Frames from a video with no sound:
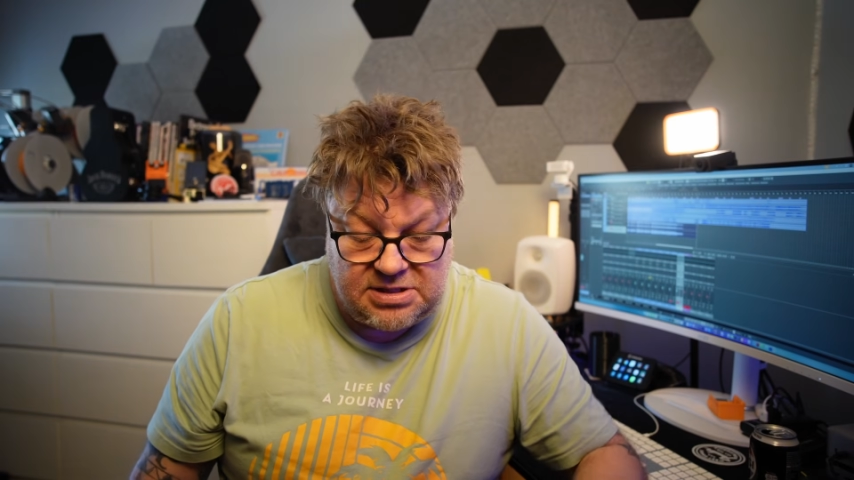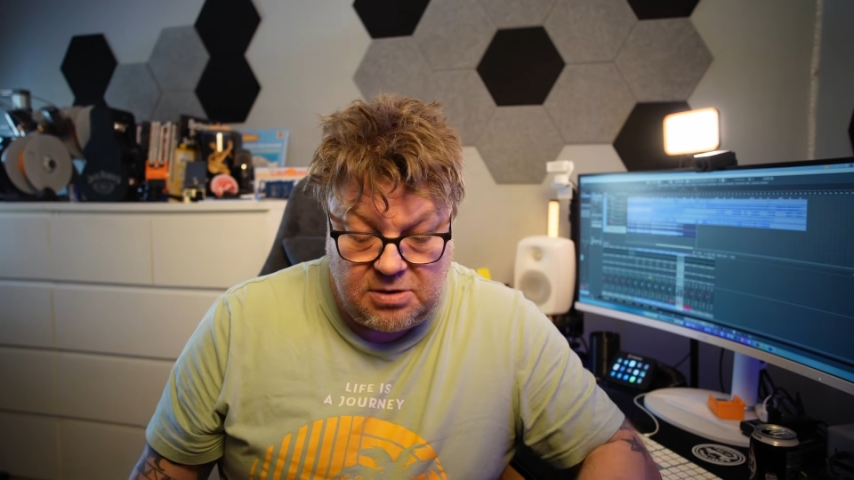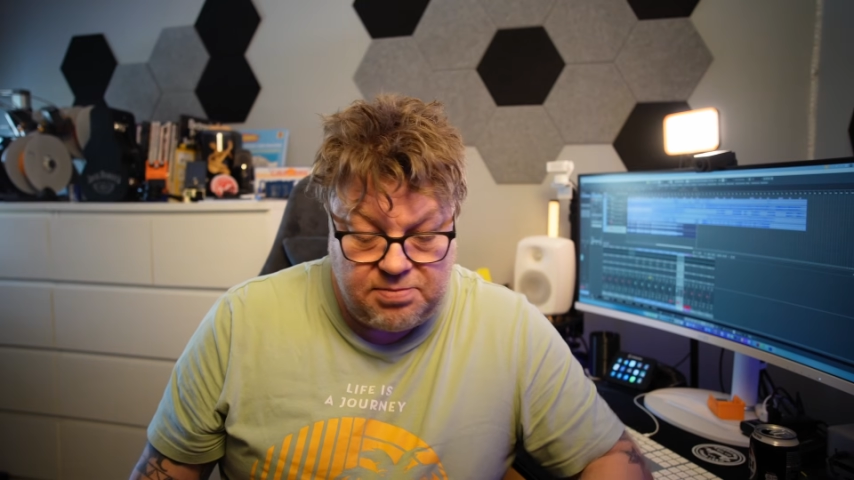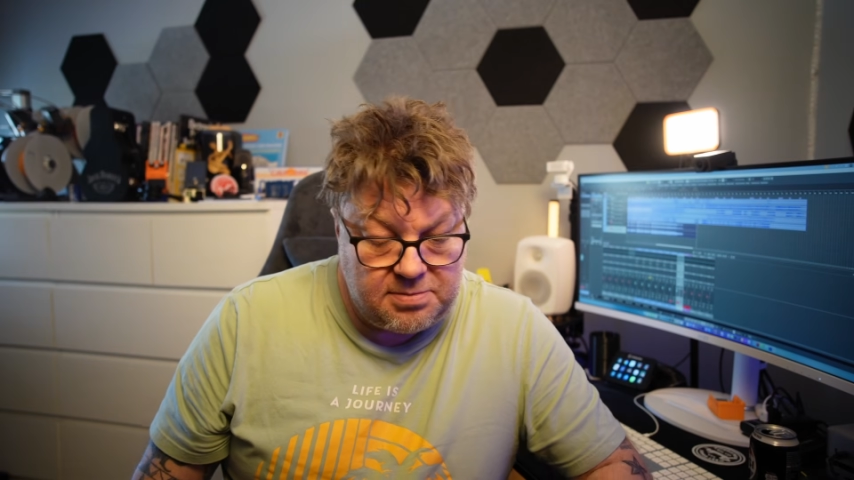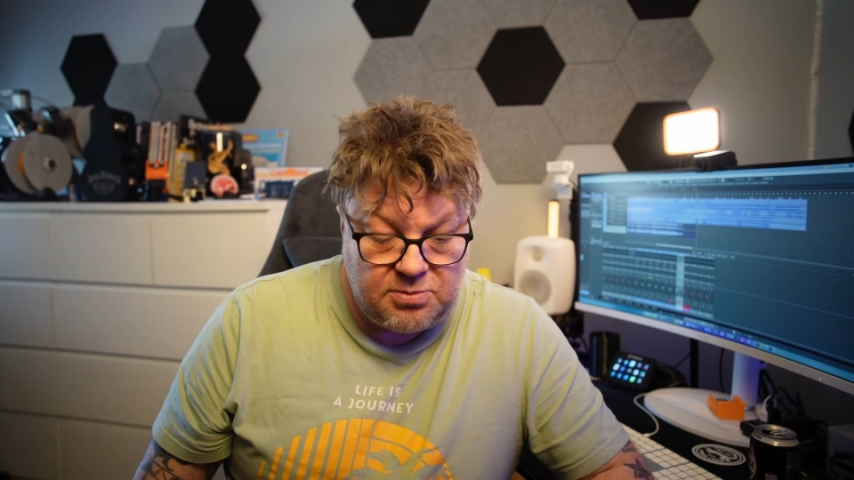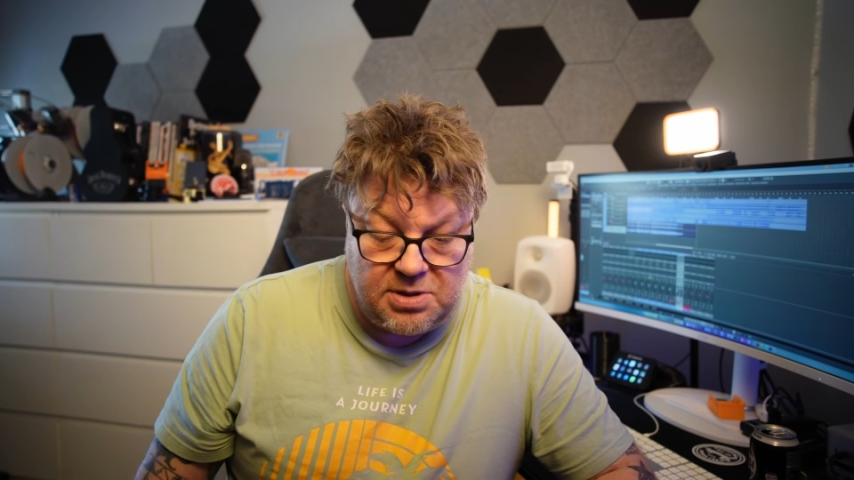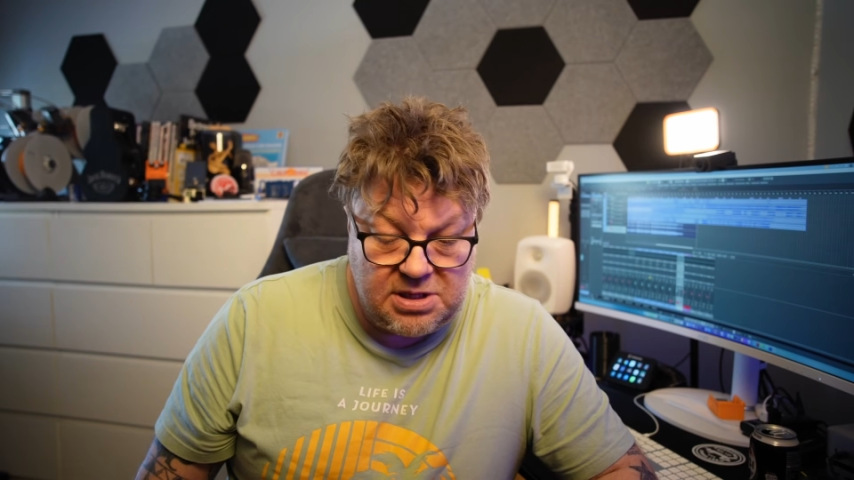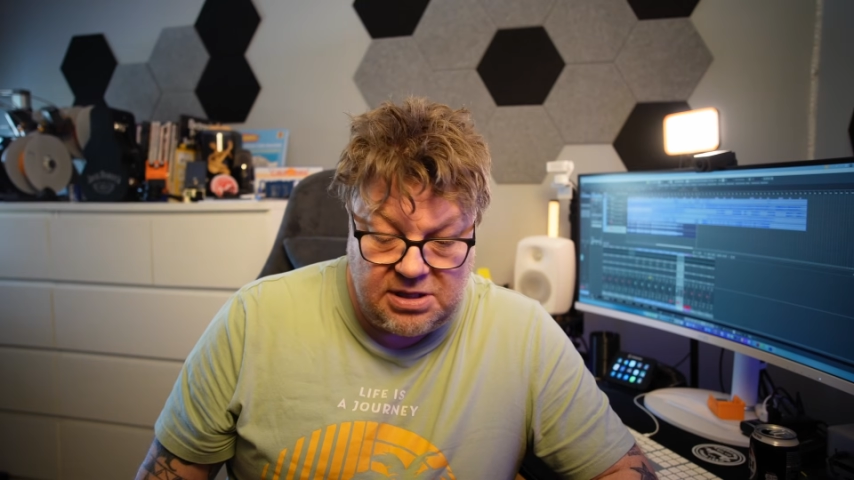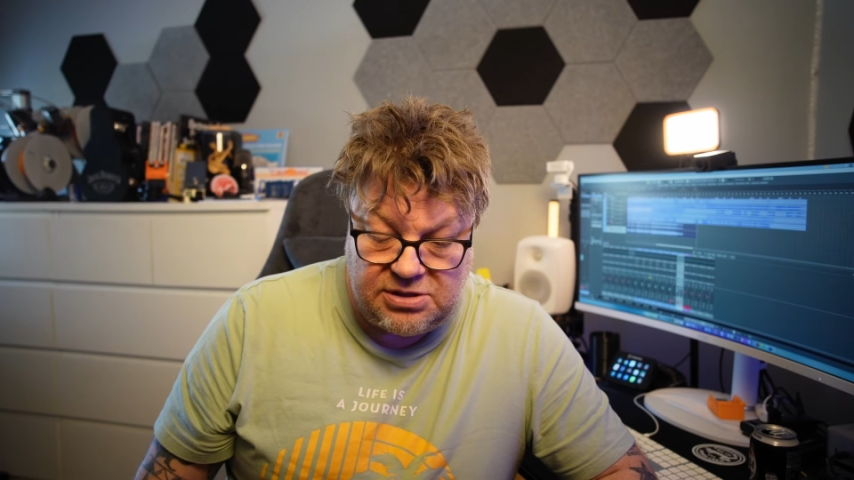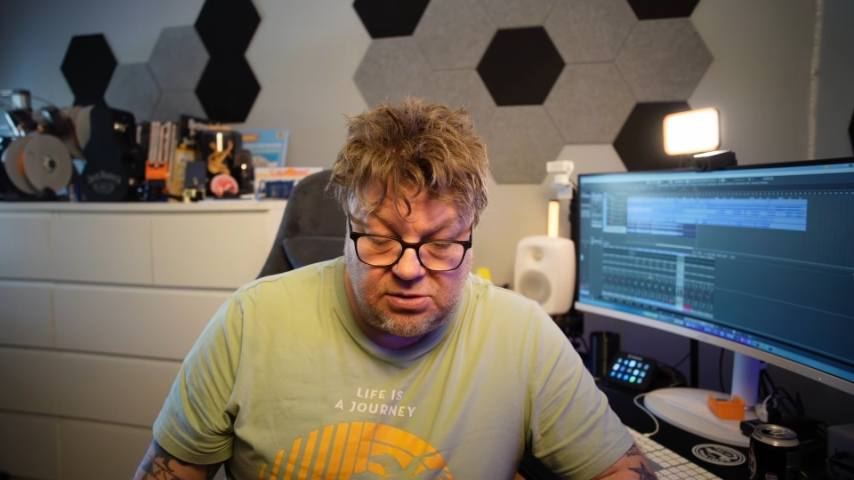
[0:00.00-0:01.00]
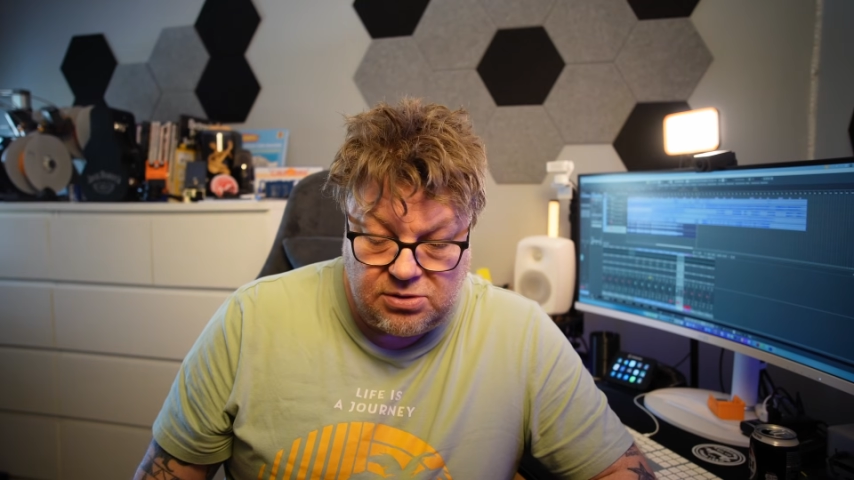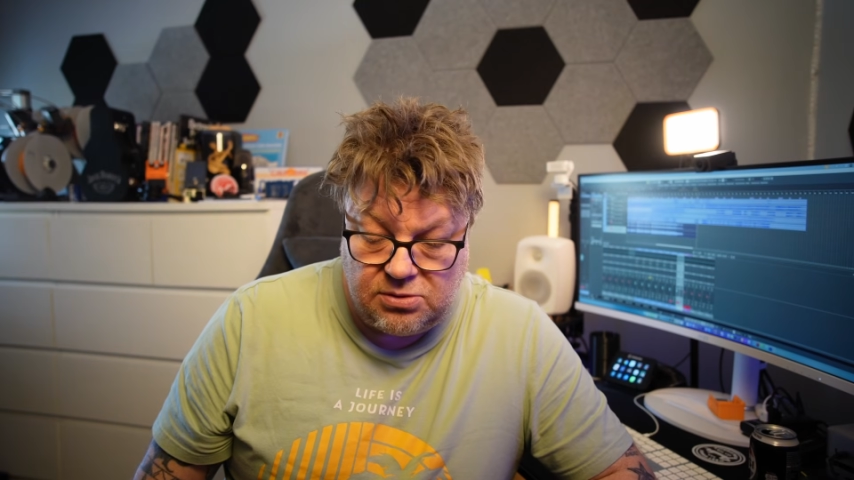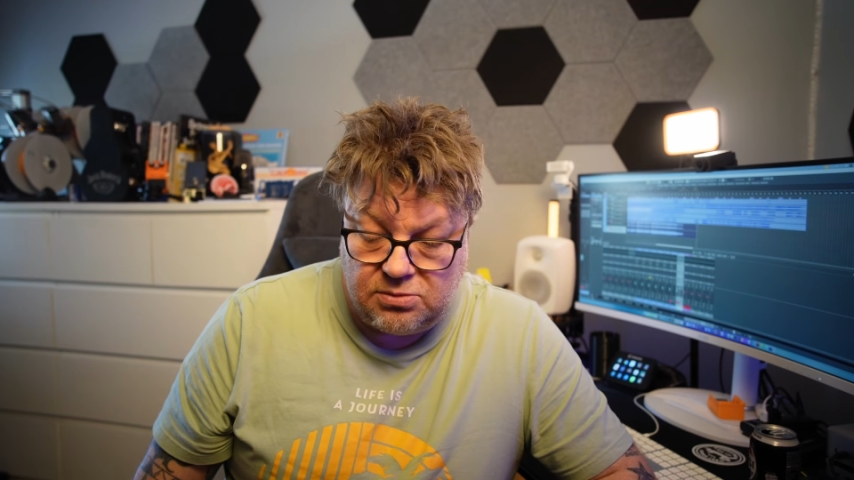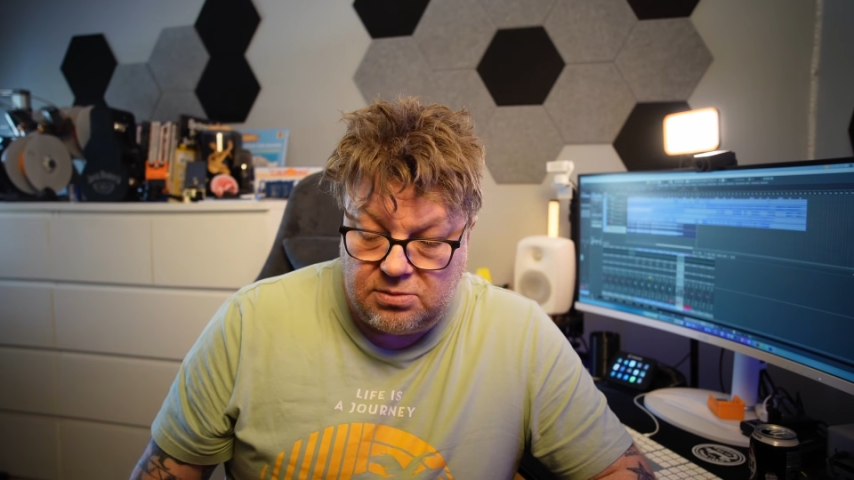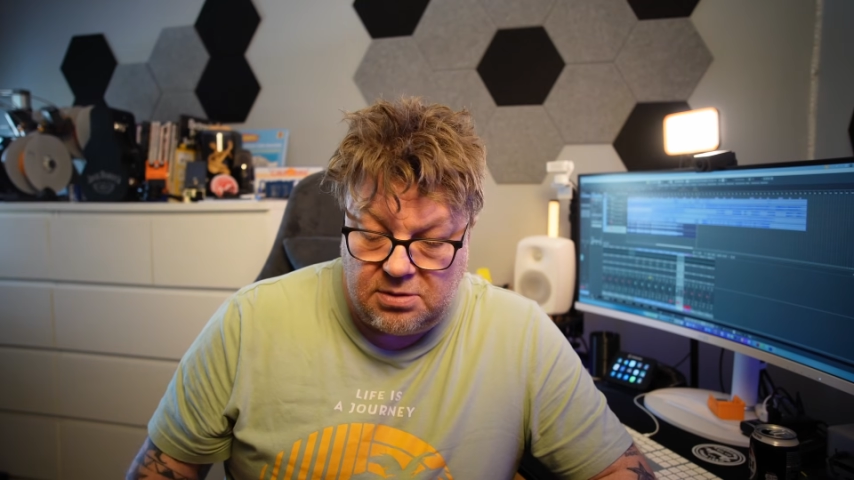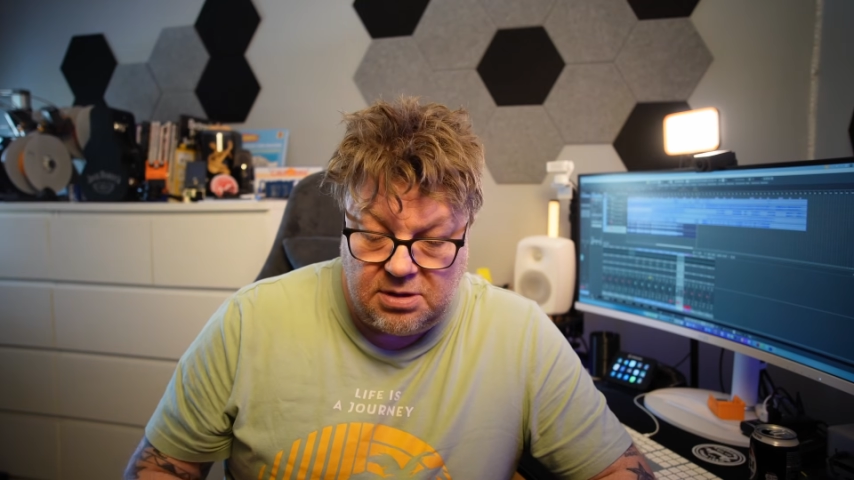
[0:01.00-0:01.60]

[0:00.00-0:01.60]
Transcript: no problem with it at all.